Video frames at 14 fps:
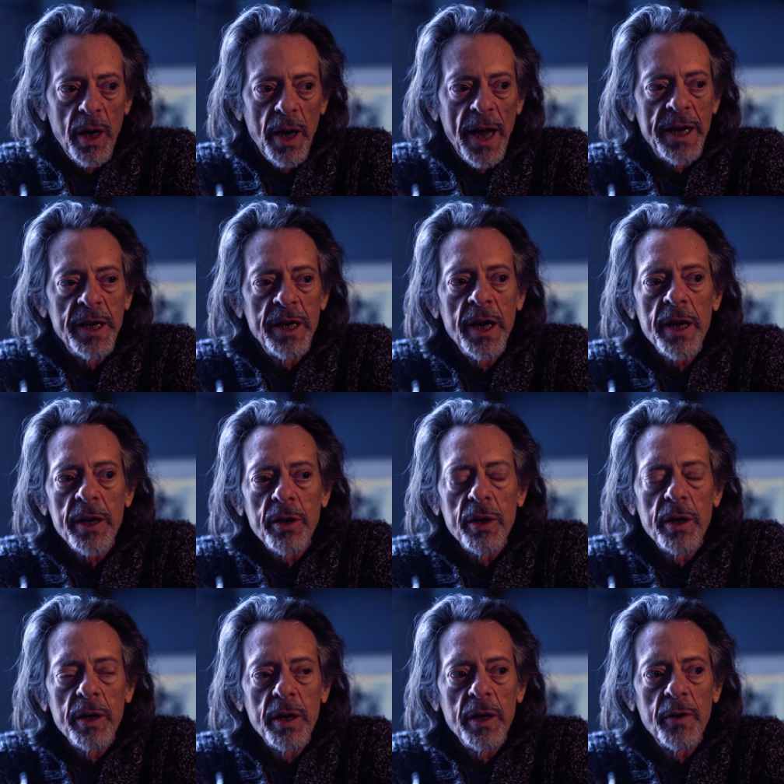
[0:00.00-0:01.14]
And yet,
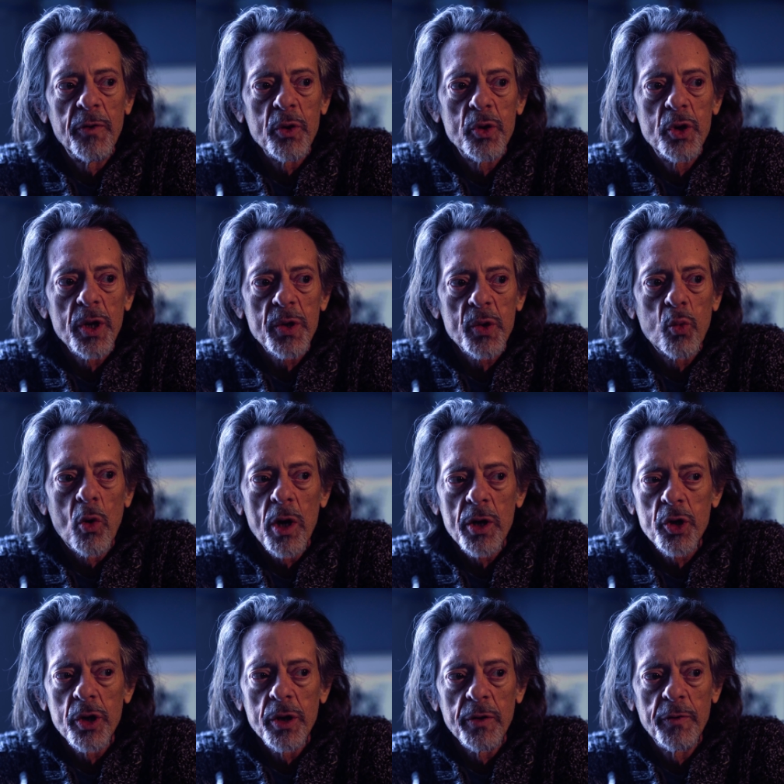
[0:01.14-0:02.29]
if you're just
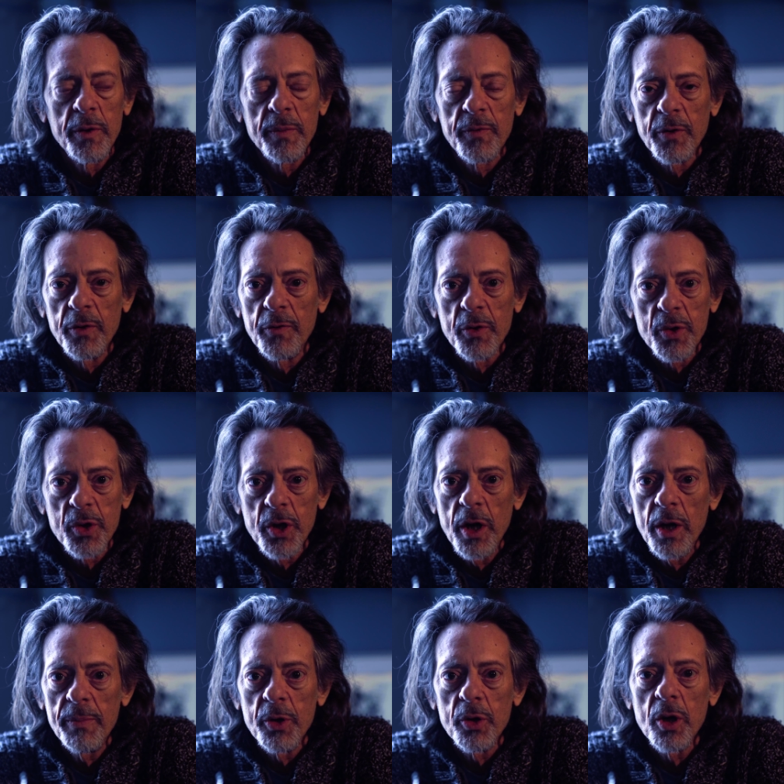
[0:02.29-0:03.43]
watching the film for the first
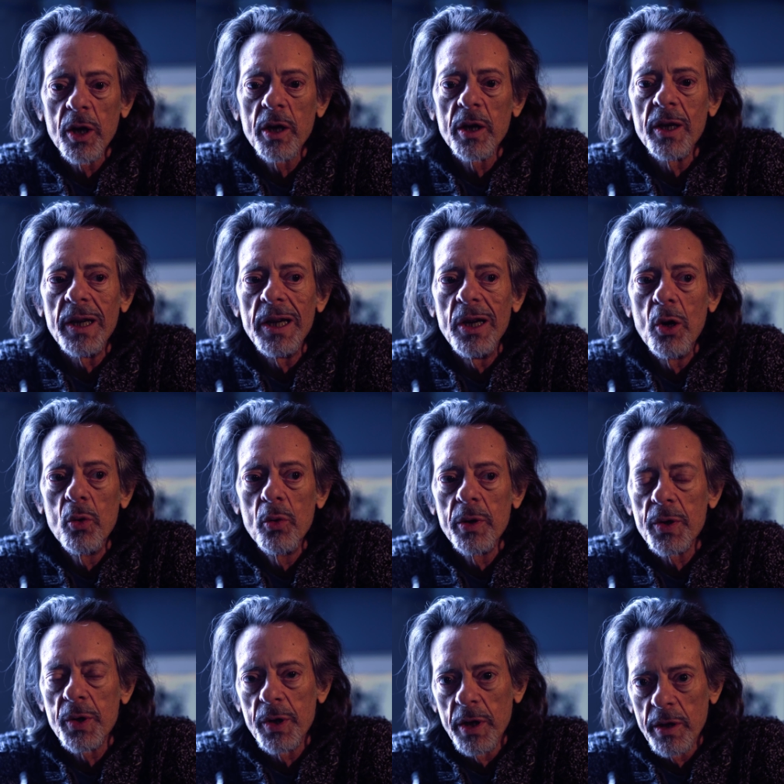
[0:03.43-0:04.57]
time, you're not going to
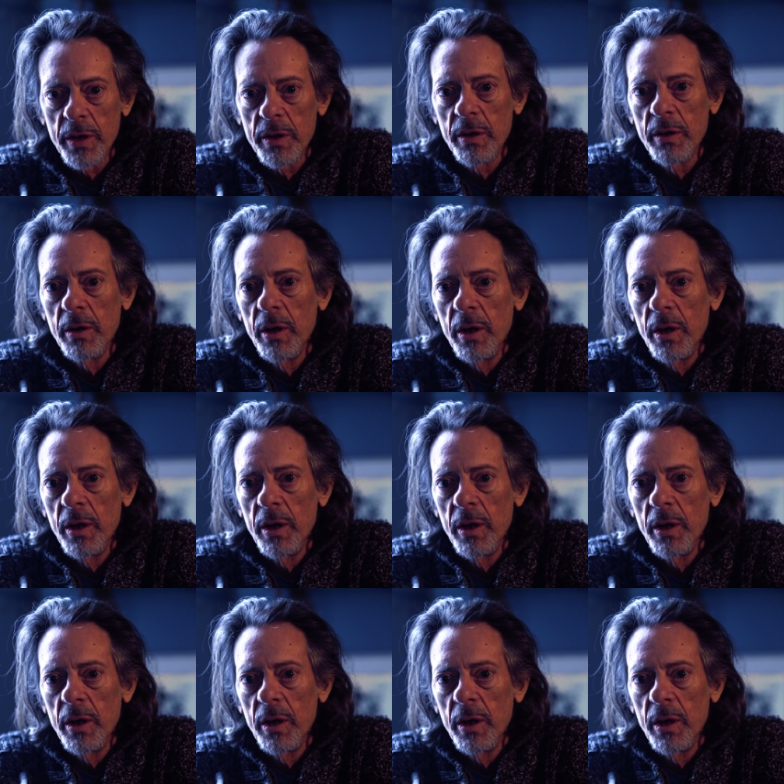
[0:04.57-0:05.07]
notice it